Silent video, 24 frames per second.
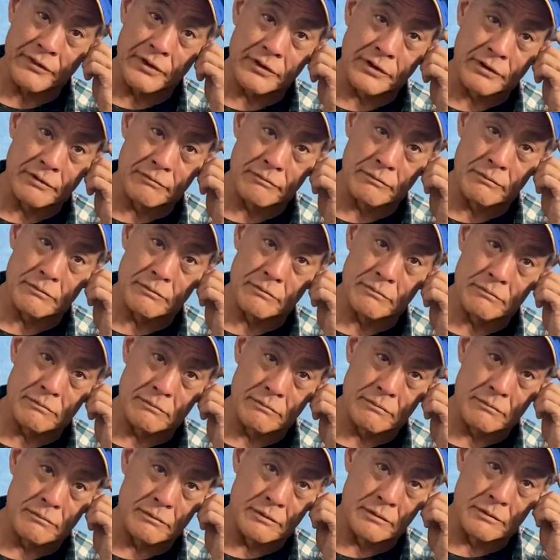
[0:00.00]
to
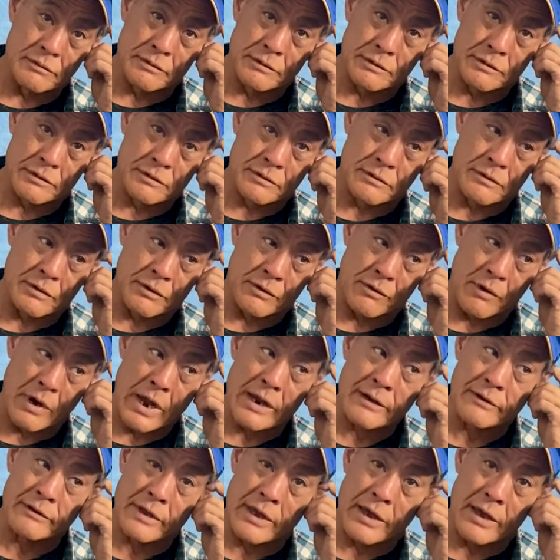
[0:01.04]

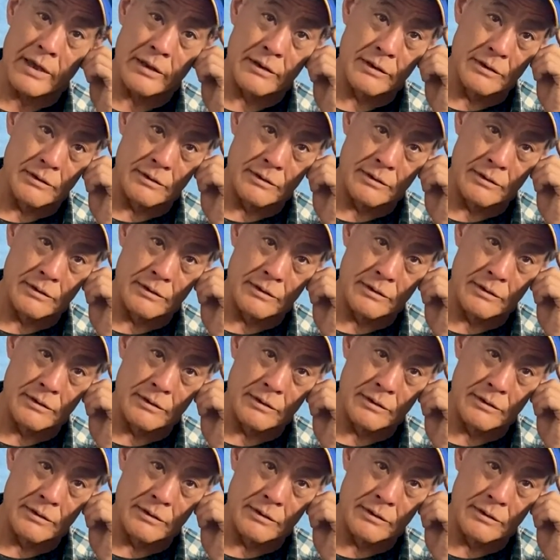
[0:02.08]
crack that.